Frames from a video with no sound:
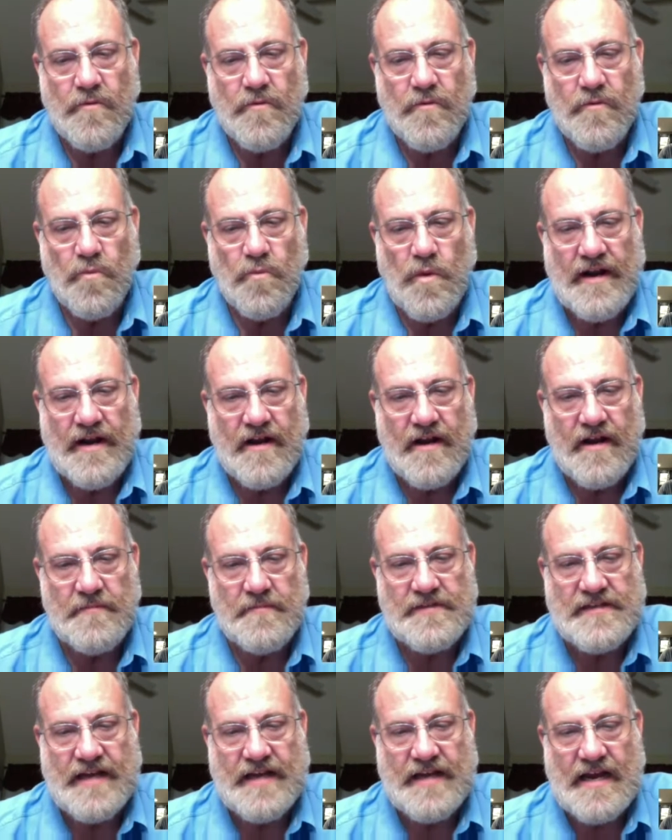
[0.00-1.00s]
when it
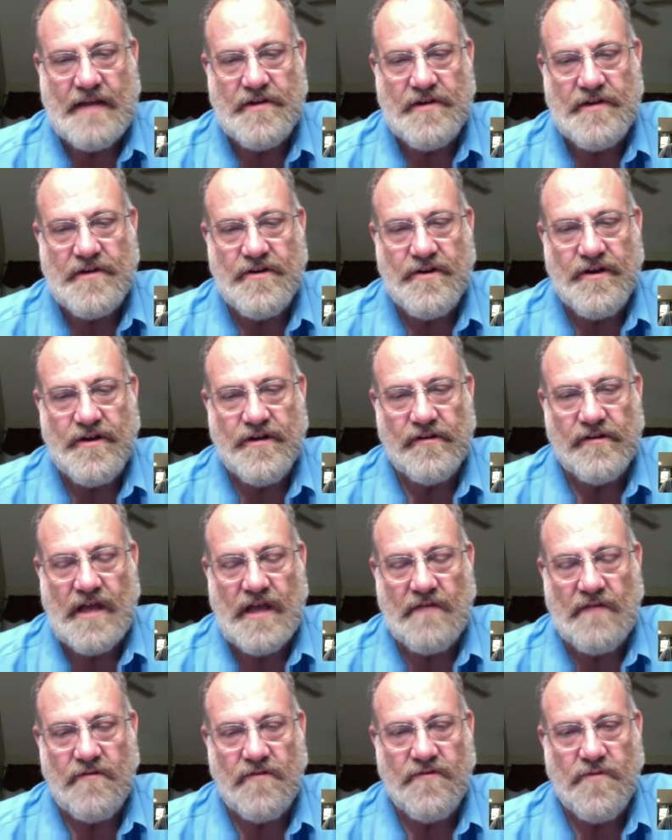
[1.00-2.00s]
comes time to do your
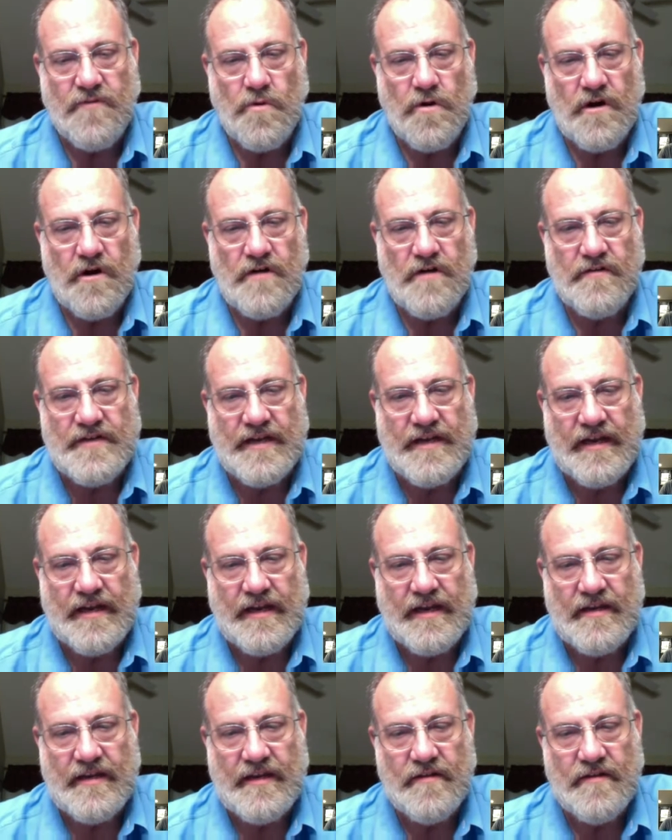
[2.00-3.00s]
level 4
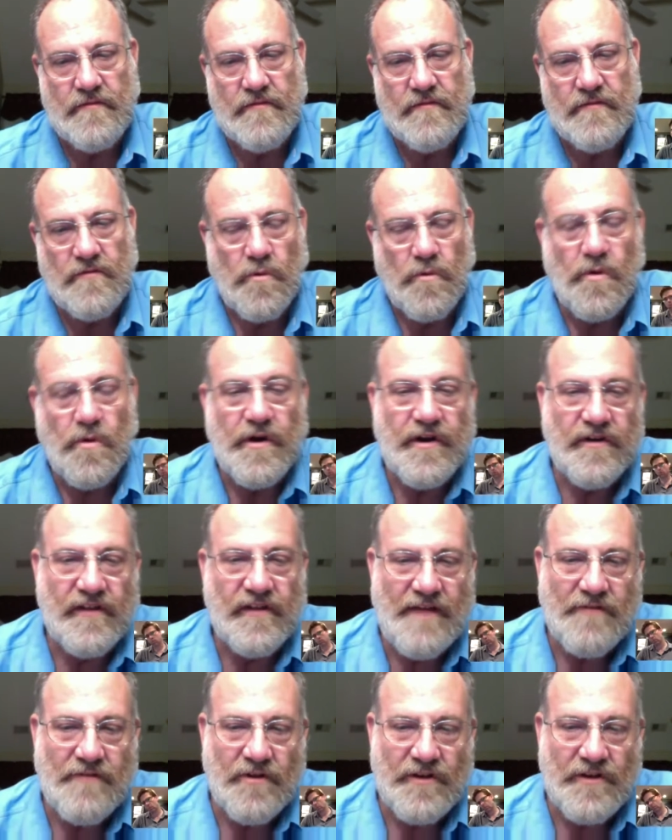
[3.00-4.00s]
critique or your
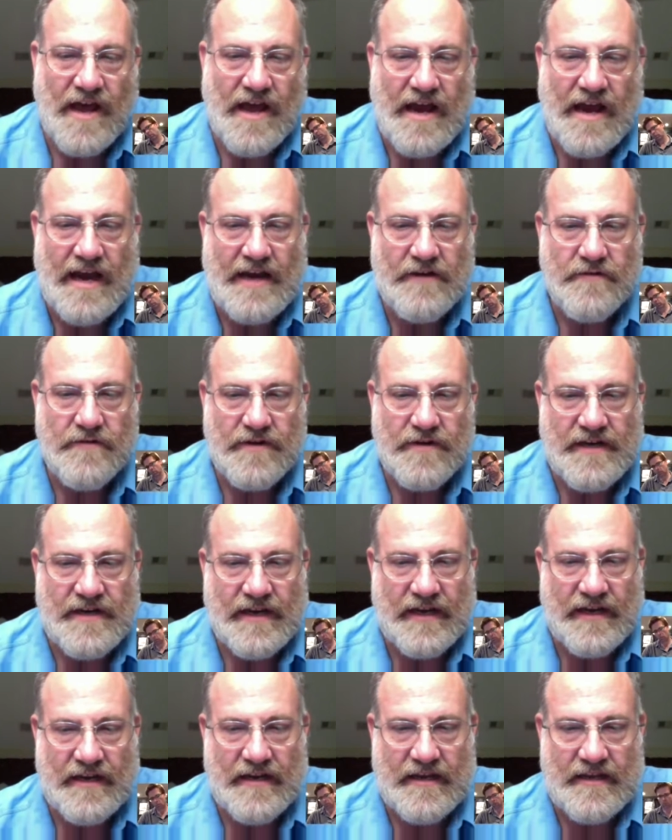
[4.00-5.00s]
level 9
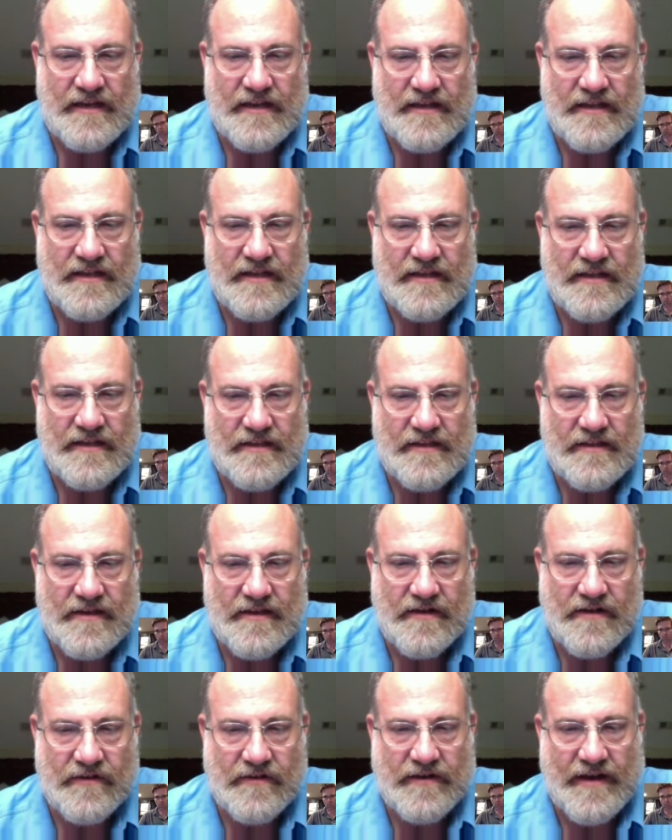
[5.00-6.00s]
critique,
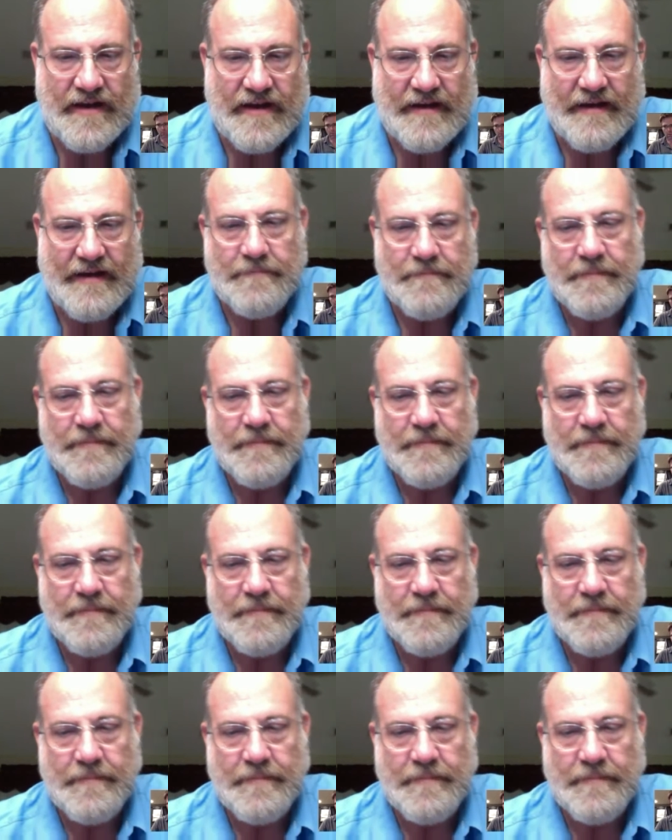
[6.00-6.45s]
okay,